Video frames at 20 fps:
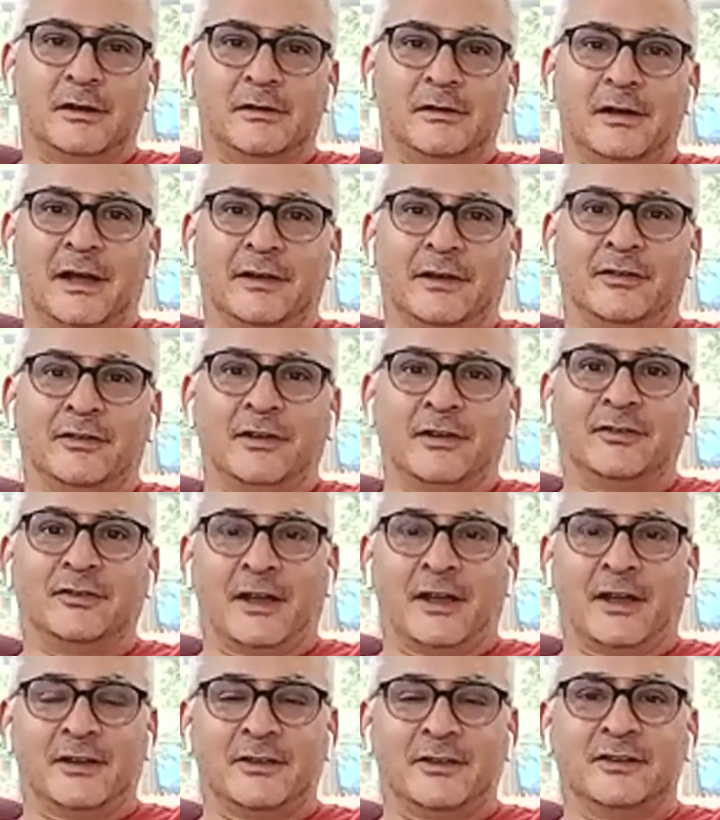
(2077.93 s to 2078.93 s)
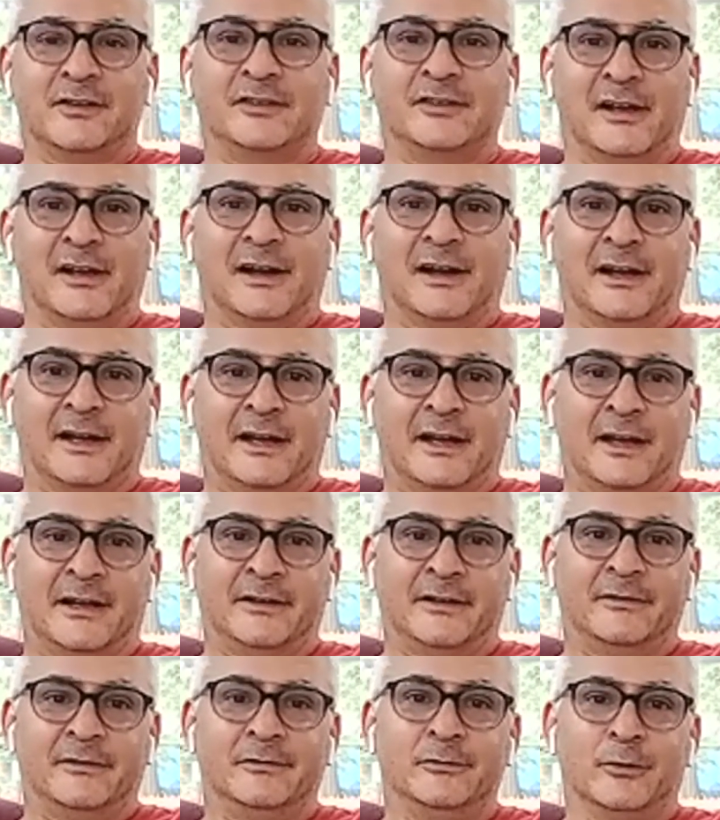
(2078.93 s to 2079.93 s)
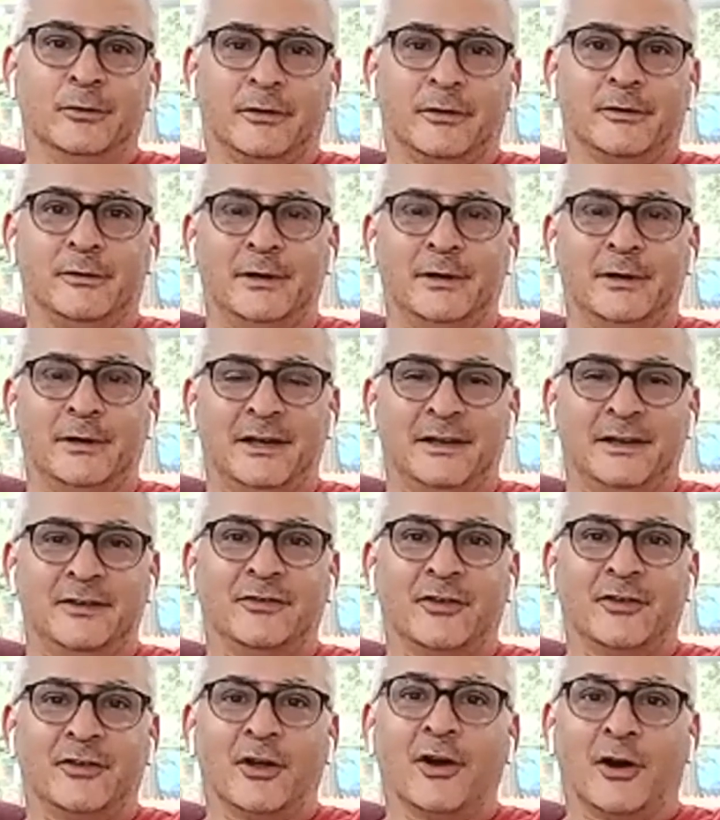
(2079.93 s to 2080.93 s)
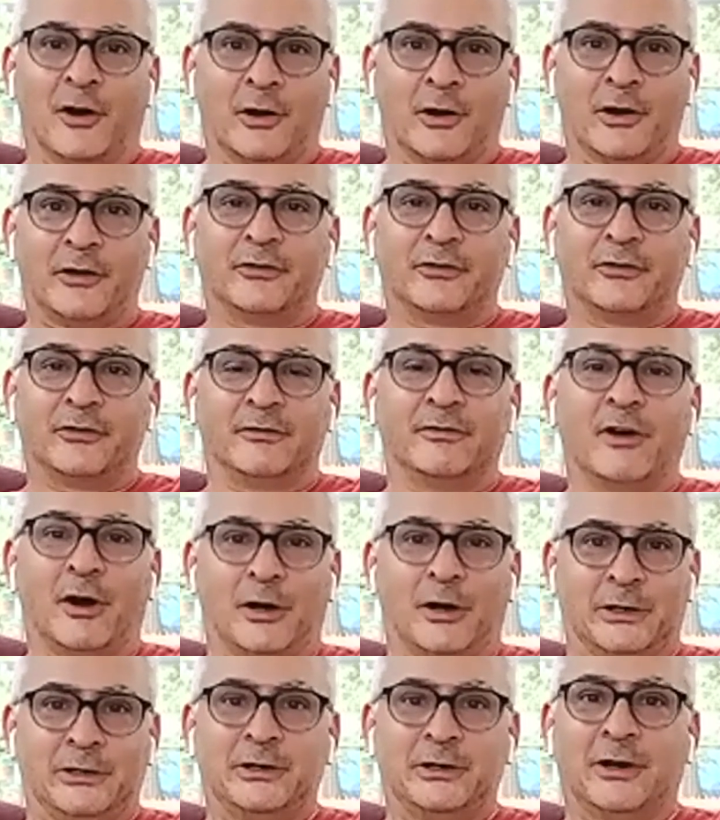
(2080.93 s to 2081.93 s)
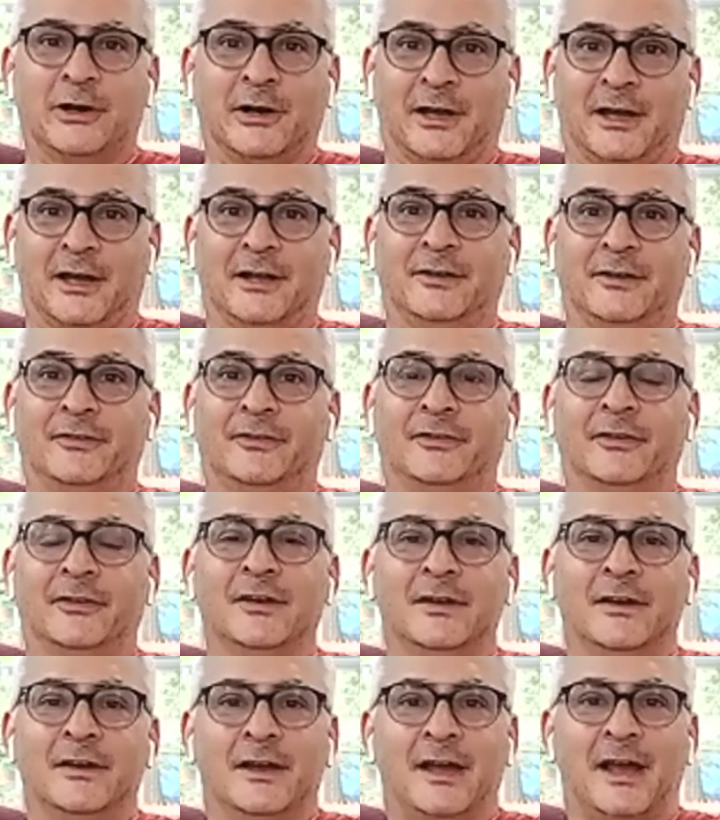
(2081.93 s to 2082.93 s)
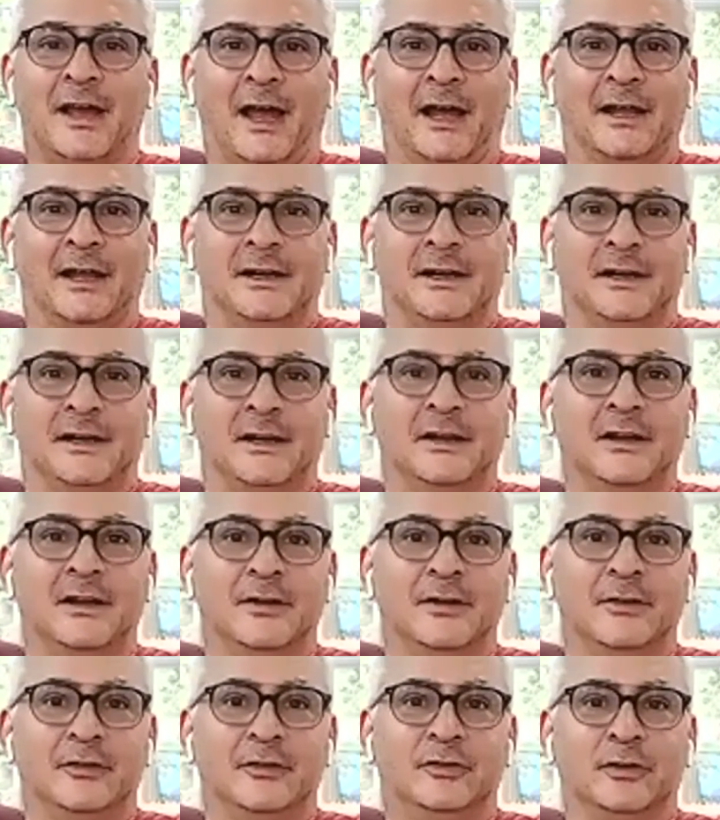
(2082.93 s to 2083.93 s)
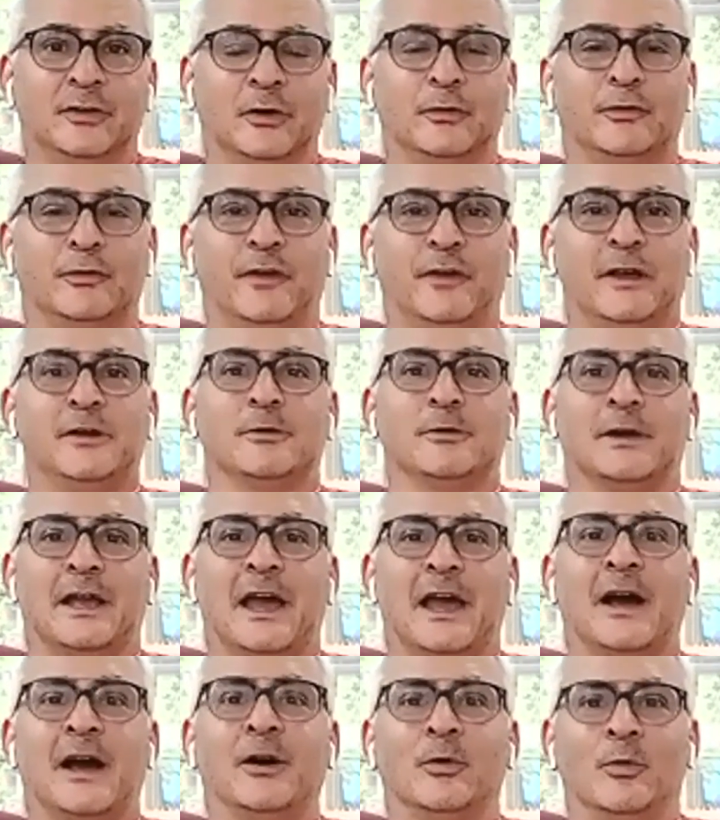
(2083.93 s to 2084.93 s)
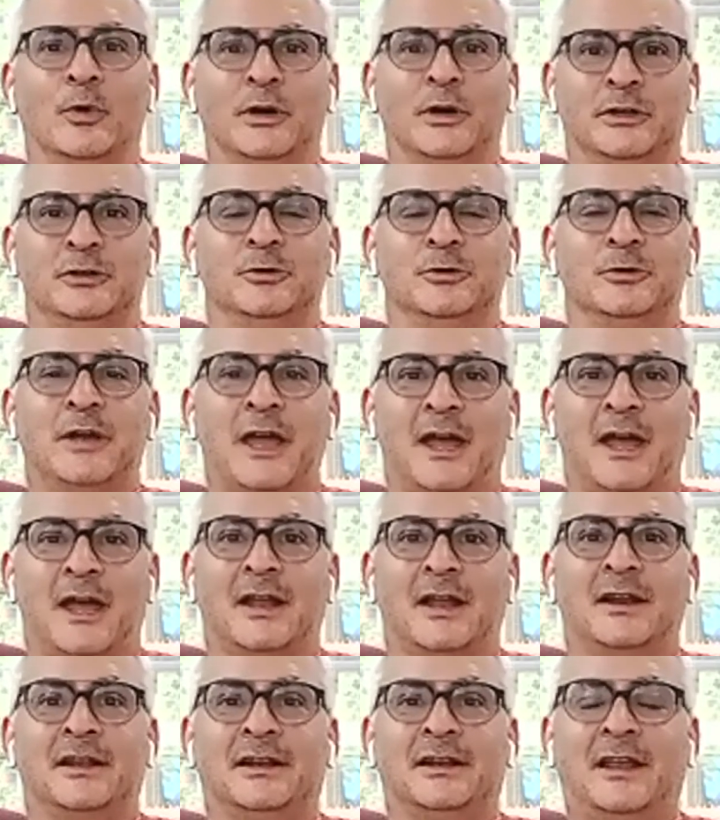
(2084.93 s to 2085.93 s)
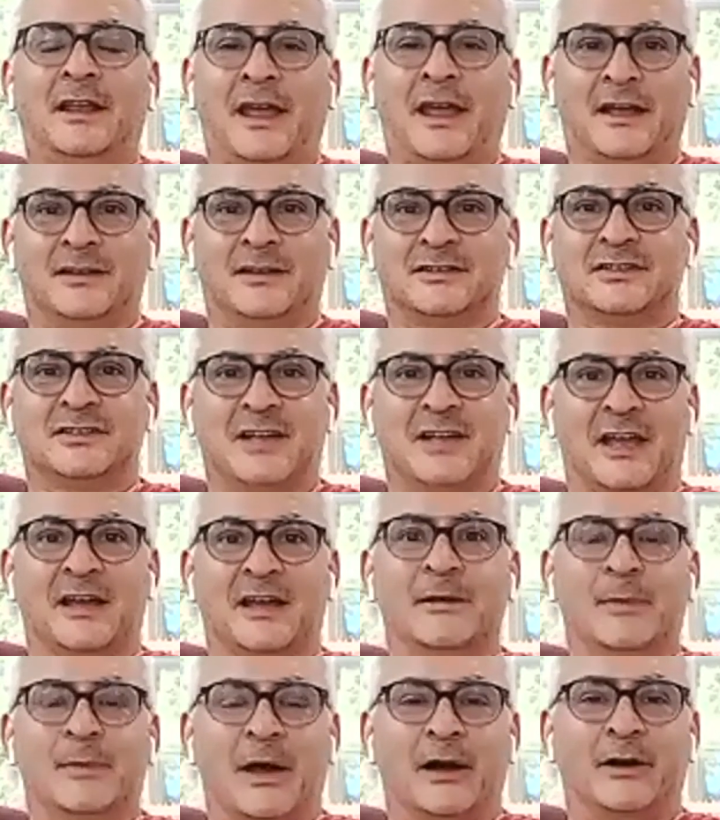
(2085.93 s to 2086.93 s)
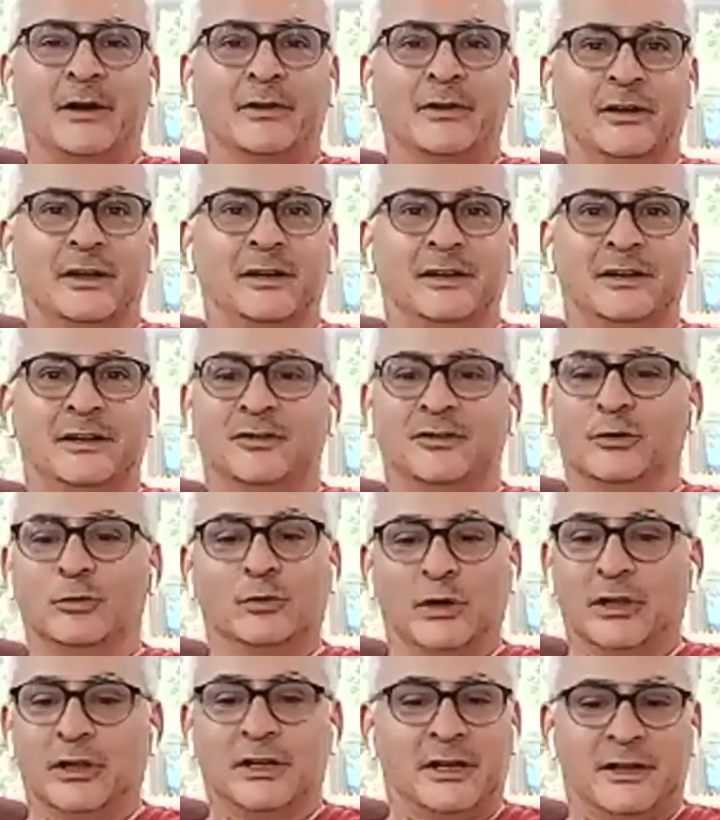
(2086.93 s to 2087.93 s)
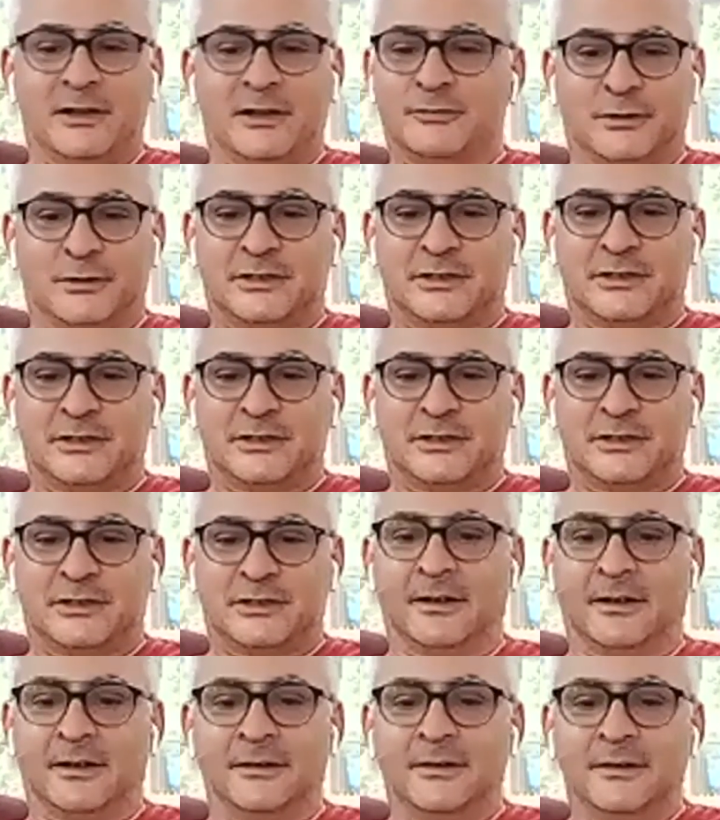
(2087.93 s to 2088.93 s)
as they say in the CIA, North Korea is the hardest of hard targets. And so figuring out what you can and can't say about it is a really interesting